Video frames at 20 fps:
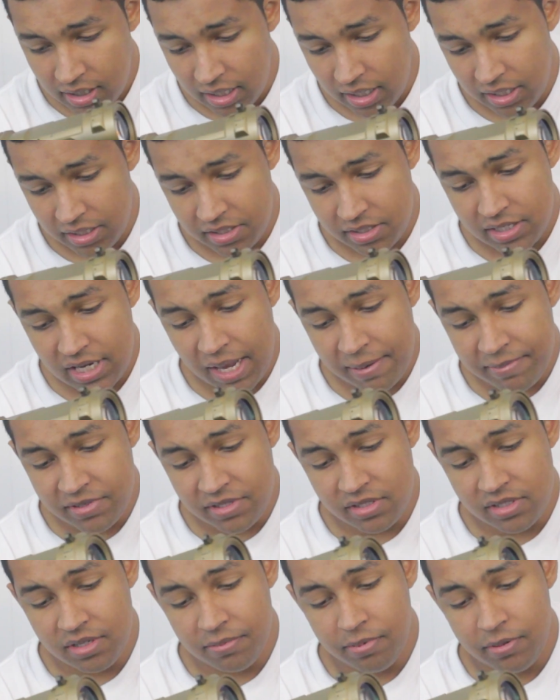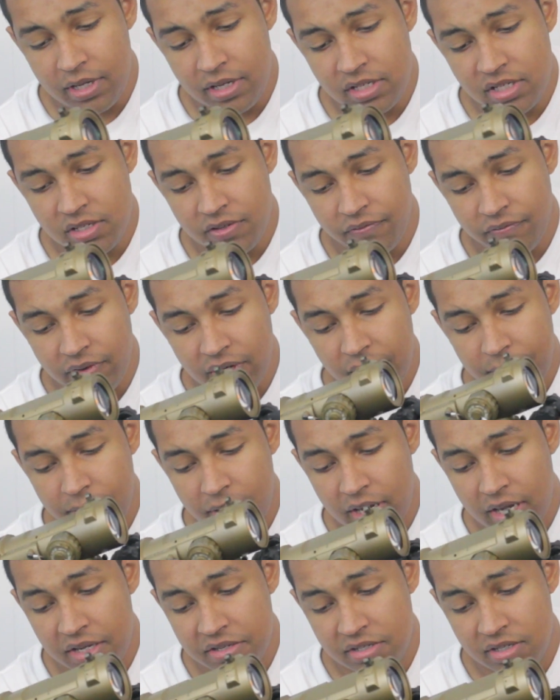And it snaps into place very
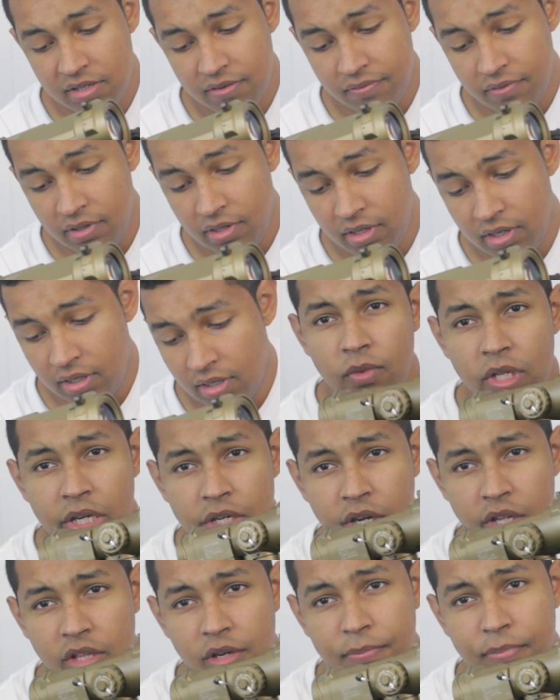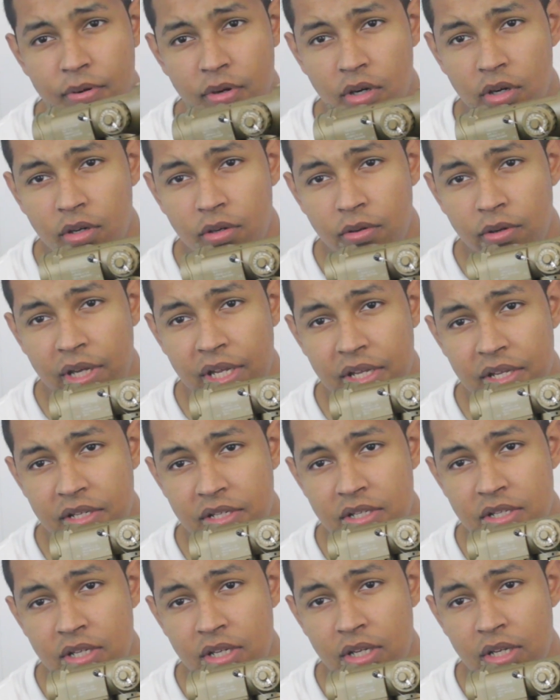positively. Another pro
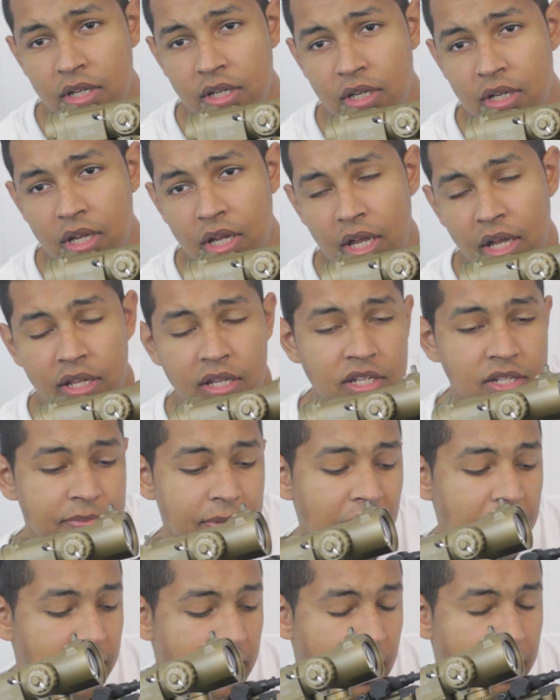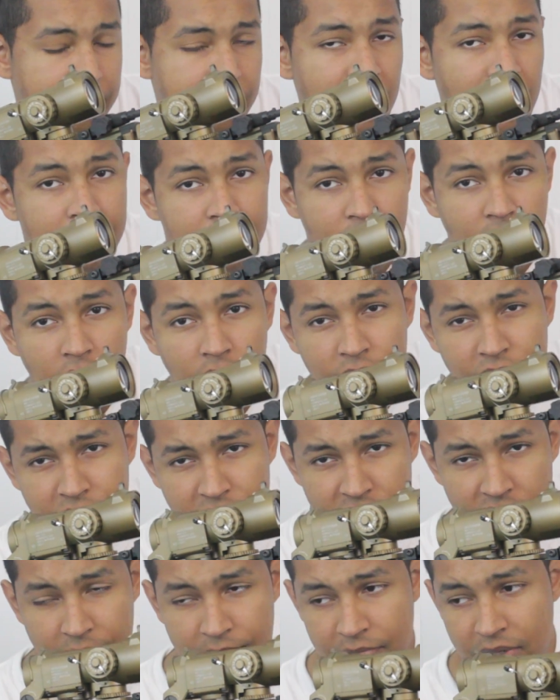is, and this may not be a pro
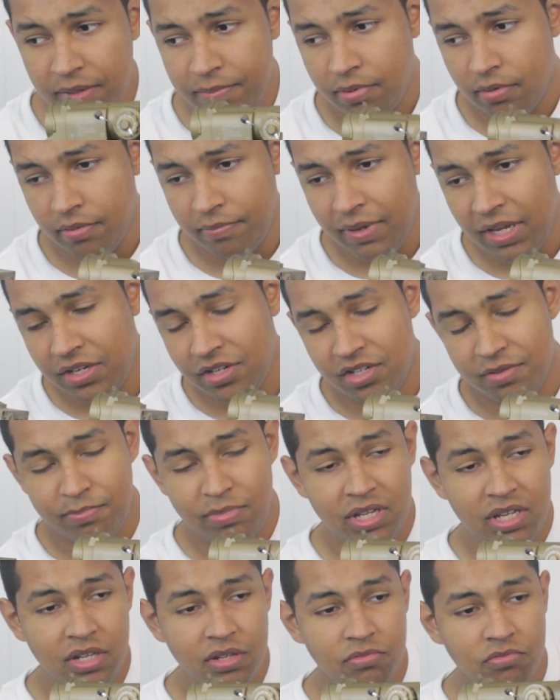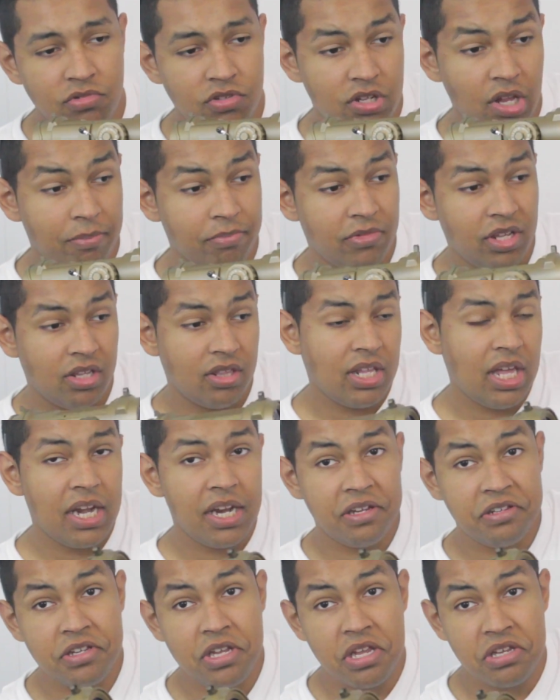for some people, it may just be something that
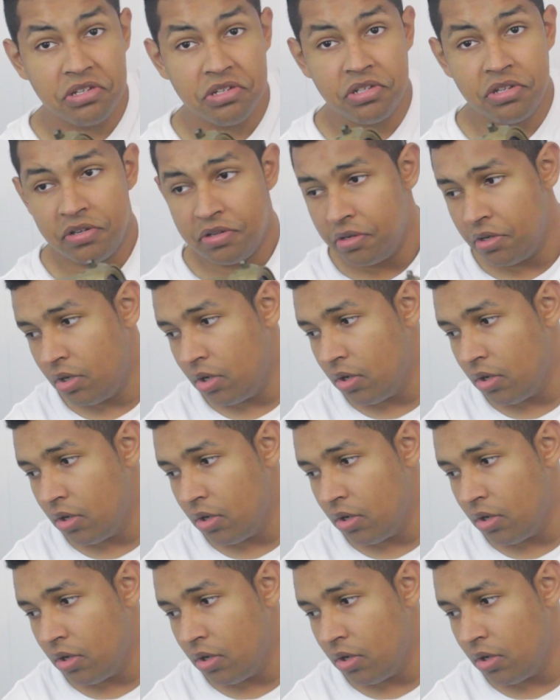exists.